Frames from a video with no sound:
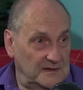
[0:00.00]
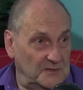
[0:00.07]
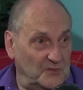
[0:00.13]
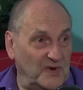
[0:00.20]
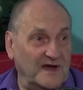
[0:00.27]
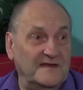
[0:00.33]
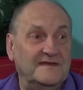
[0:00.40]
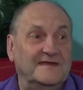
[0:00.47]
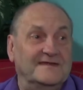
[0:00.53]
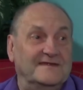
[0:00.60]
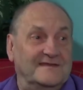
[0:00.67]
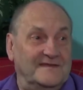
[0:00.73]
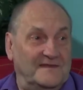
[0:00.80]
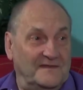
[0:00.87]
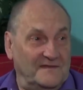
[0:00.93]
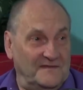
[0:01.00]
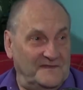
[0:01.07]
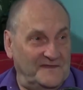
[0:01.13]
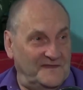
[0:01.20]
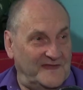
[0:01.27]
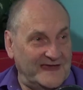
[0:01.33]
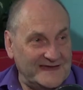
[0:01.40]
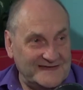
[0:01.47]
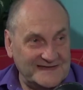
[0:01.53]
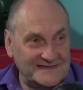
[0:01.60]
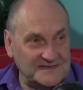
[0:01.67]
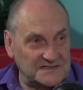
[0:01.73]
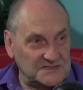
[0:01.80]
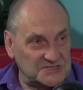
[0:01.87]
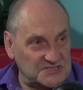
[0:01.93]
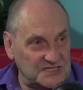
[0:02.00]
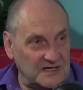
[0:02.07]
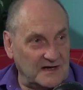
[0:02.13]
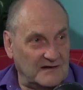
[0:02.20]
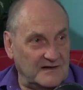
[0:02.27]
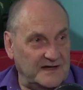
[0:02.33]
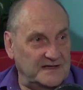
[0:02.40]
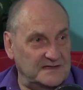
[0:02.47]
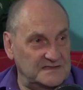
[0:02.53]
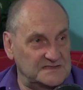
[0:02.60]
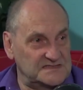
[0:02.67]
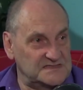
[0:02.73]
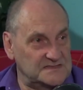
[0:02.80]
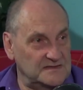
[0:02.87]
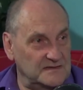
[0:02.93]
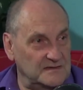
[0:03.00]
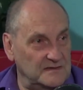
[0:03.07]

but they didn't share his